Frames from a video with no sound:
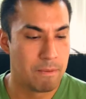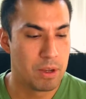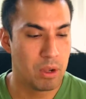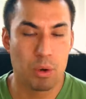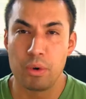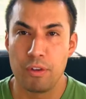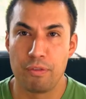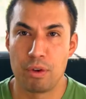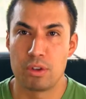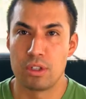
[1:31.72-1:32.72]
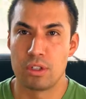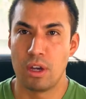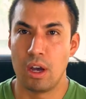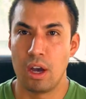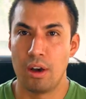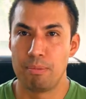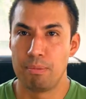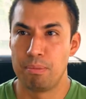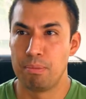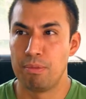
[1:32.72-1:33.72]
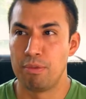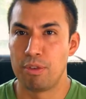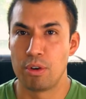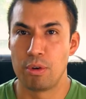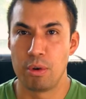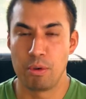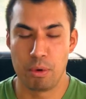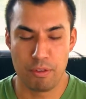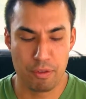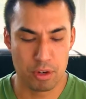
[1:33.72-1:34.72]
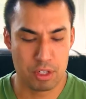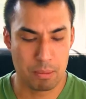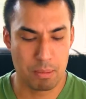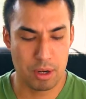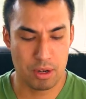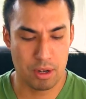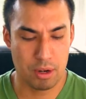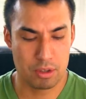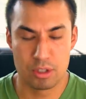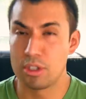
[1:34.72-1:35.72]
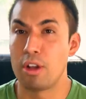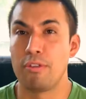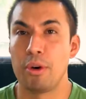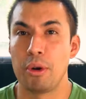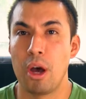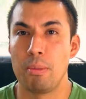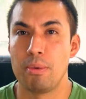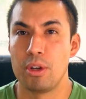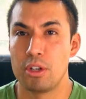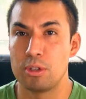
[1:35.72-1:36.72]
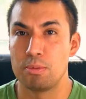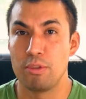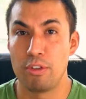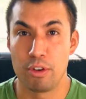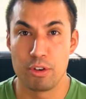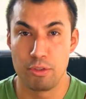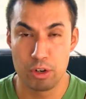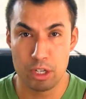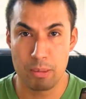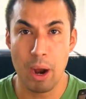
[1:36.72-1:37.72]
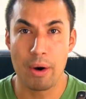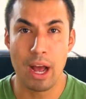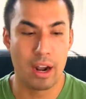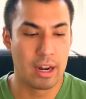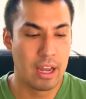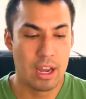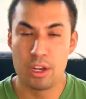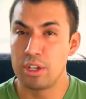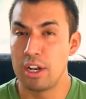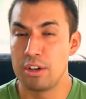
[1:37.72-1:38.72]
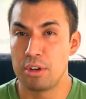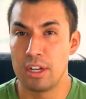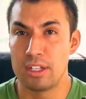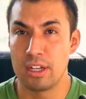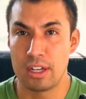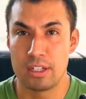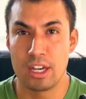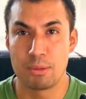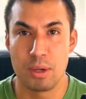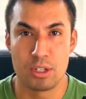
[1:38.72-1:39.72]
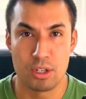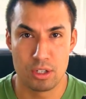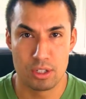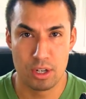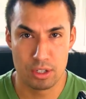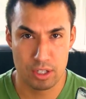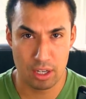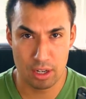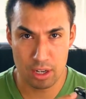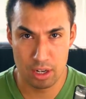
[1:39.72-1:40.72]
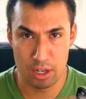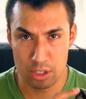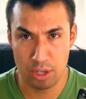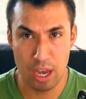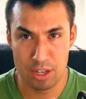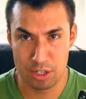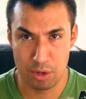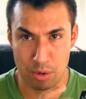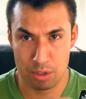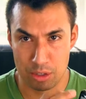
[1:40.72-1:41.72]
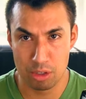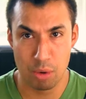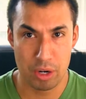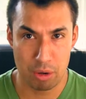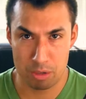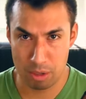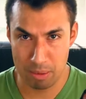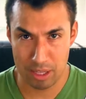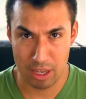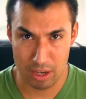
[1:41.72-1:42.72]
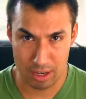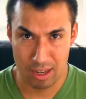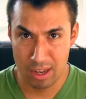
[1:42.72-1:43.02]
like when you first start the phone up, you first like power it on. You try to send like a text message. It'll say like initializing or it's loading or something like that. Like